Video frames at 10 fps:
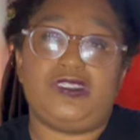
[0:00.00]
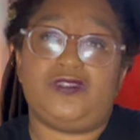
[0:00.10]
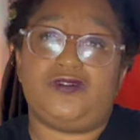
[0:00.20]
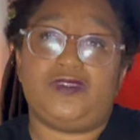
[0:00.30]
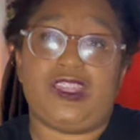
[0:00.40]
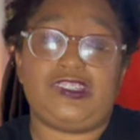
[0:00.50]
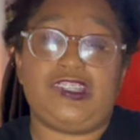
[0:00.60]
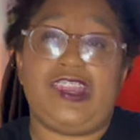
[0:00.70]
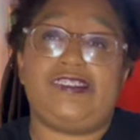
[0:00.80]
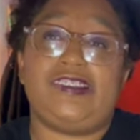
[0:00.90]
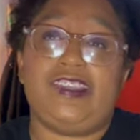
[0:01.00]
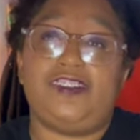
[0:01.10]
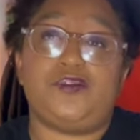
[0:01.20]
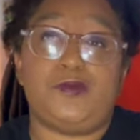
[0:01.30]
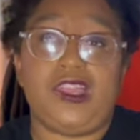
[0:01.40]
the like, she accidentally
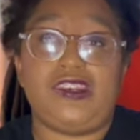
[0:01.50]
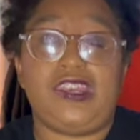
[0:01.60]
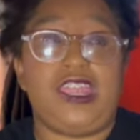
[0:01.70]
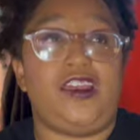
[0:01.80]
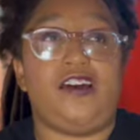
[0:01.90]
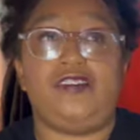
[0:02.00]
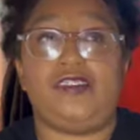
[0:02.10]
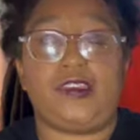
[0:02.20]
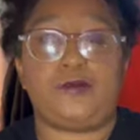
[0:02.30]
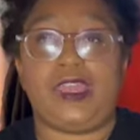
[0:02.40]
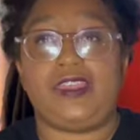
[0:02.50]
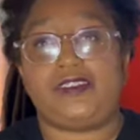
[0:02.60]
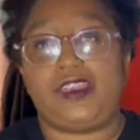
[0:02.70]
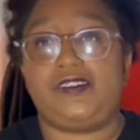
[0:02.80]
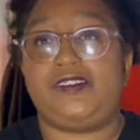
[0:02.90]
hits a button and all this like mad
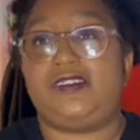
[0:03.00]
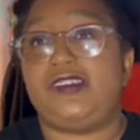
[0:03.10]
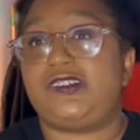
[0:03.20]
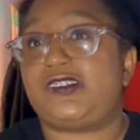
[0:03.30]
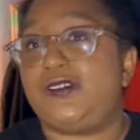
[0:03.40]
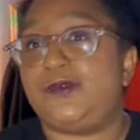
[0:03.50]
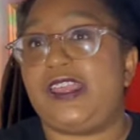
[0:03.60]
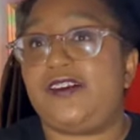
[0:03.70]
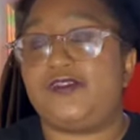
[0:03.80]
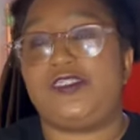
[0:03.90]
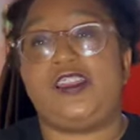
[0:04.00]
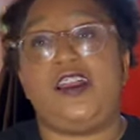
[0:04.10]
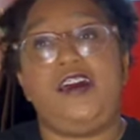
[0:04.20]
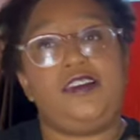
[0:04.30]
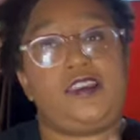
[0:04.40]
scientist-ish comes out. She's like,
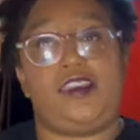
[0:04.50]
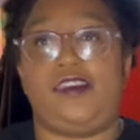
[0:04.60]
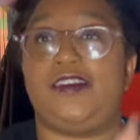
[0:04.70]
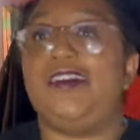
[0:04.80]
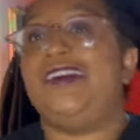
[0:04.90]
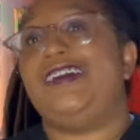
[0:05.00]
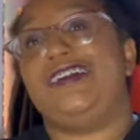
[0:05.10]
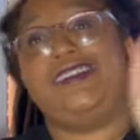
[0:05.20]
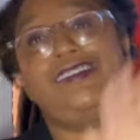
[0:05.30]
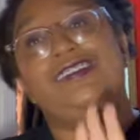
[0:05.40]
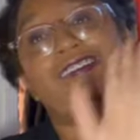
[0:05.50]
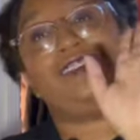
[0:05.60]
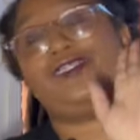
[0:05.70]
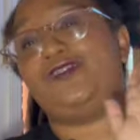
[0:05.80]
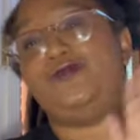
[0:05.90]
okay,
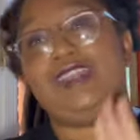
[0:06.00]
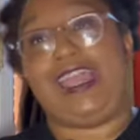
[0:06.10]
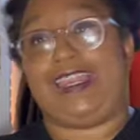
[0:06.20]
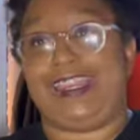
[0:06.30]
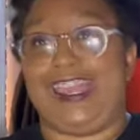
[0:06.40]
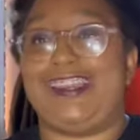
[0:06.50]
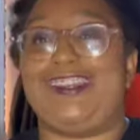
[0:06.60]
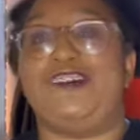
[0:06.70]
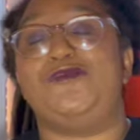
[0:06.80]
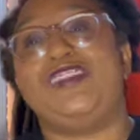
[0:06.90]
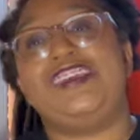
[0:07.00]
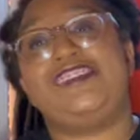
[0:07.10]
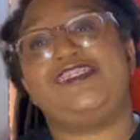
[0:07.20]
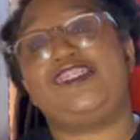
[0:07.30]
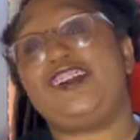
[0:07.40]
we gotta get out of here.
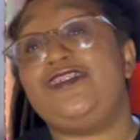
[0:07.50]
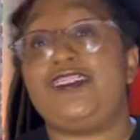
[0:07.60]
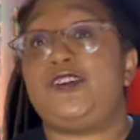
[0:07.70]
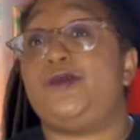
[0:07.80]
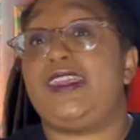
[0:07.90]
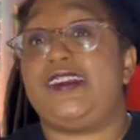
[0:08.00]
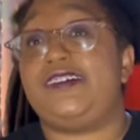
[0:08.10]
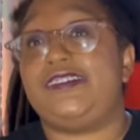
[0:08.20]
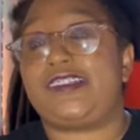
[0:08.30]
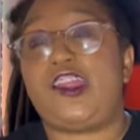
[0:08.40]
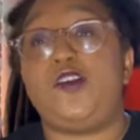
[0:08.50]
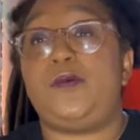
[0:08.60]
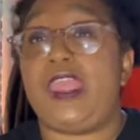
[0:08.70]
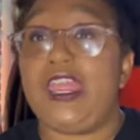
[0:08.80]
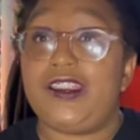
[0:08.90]
So she goes to get her parents, and her
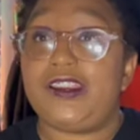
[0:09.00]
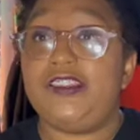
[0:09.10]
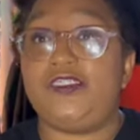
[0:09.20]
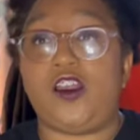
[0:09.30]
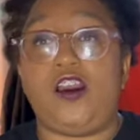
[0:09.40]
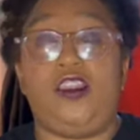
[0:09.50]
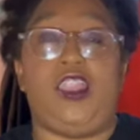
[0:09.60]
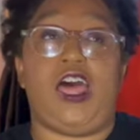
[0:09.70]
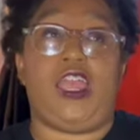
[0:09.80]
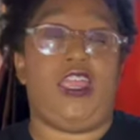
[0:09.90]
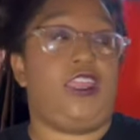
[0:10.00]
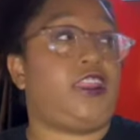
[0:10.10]
parents are like,